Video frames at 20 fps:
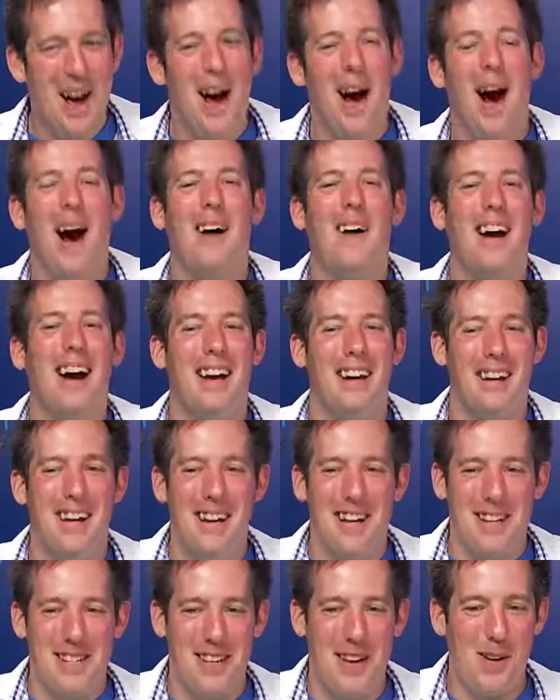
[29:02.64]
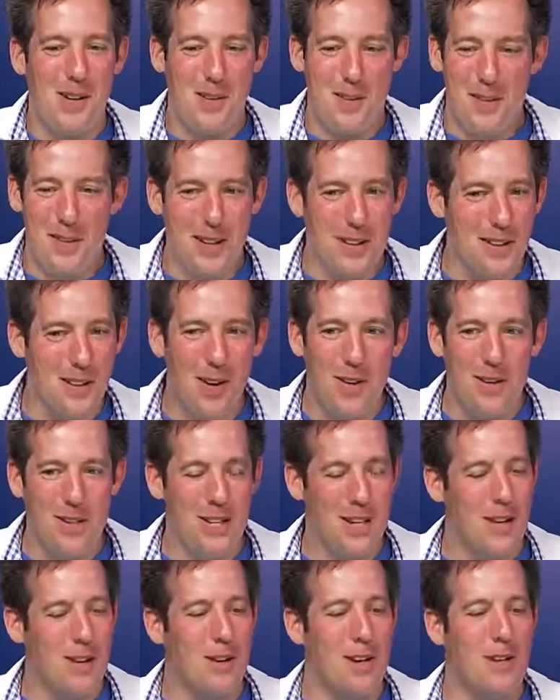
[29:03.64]
All right, so you'll notice
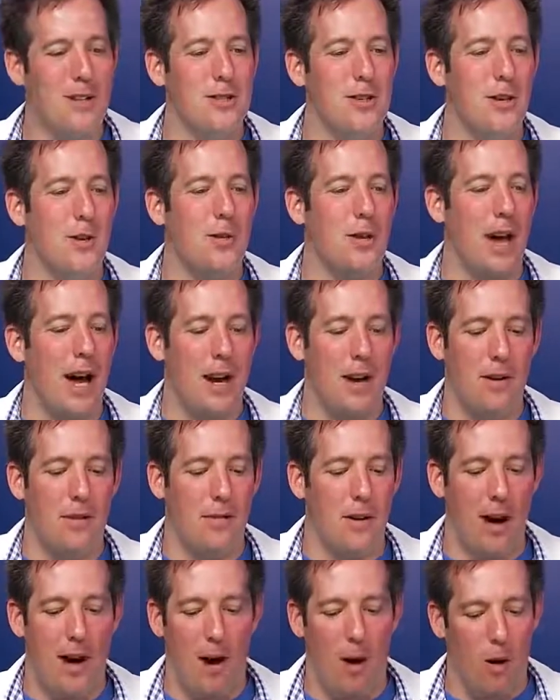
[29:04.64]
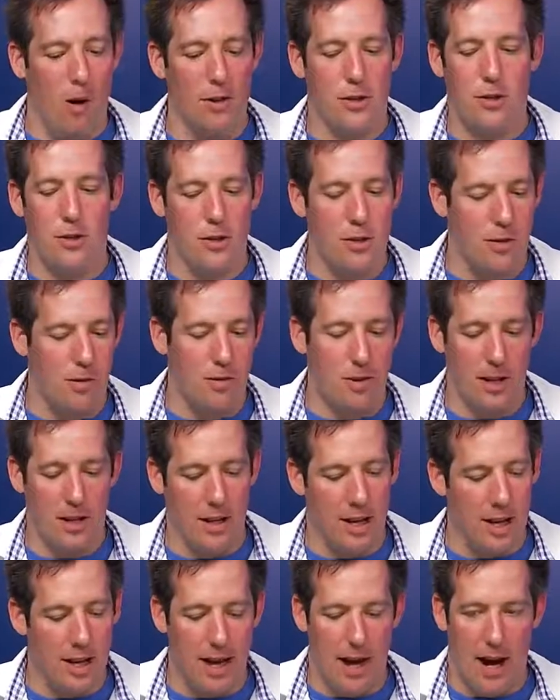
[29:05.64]
that you can do kind of all sorts of
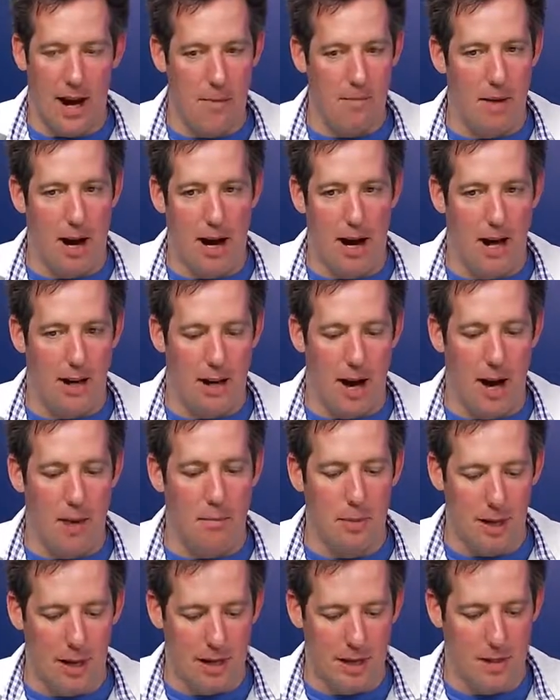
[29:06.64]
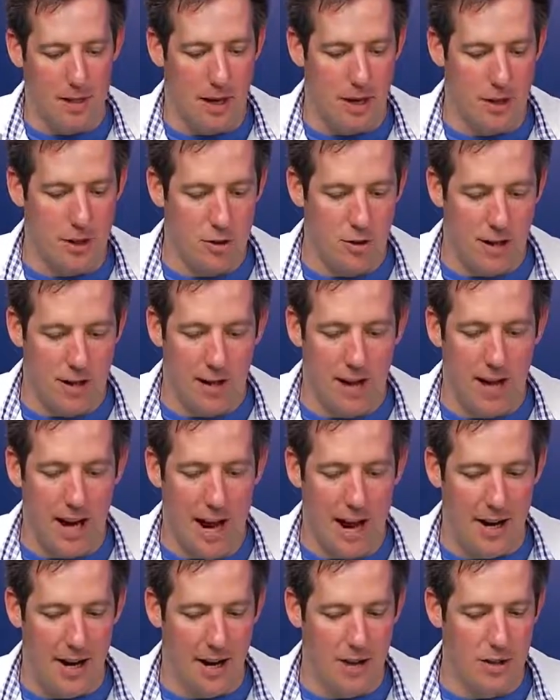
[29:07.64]
really complex string
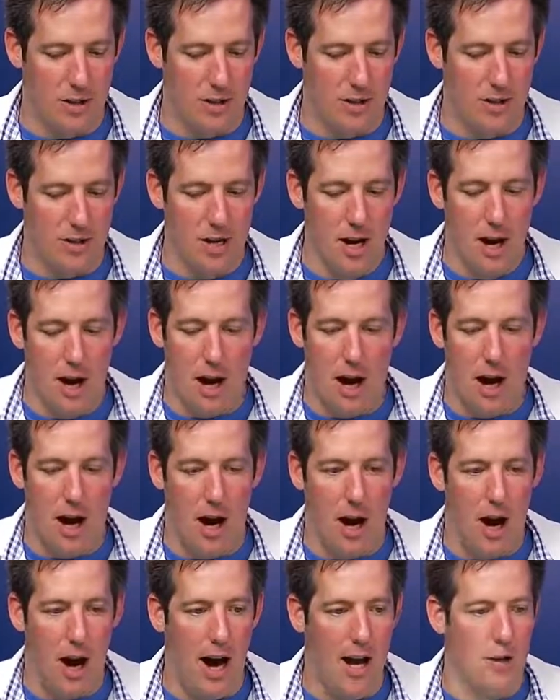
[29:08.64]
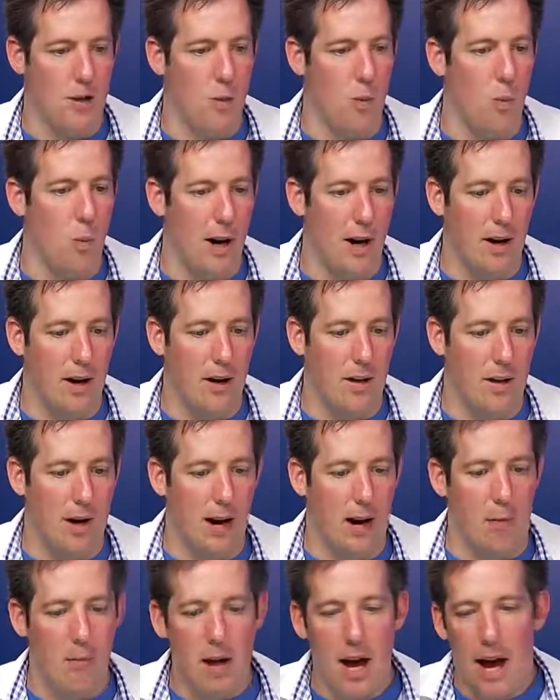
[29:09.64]
concatenations as well
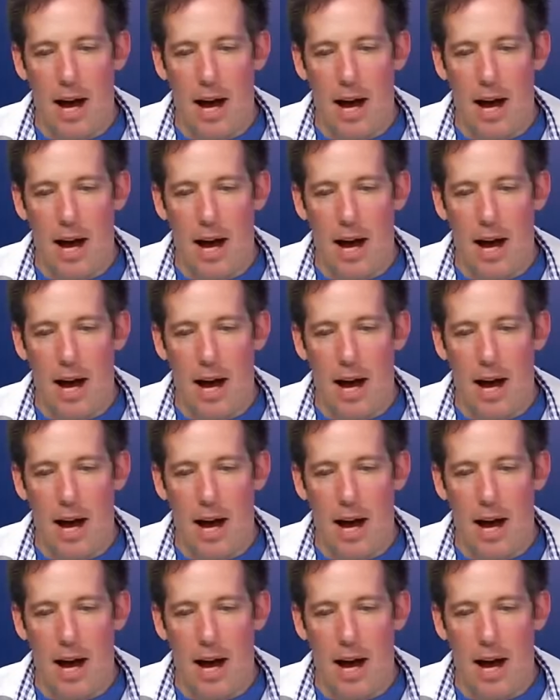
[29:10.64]
there.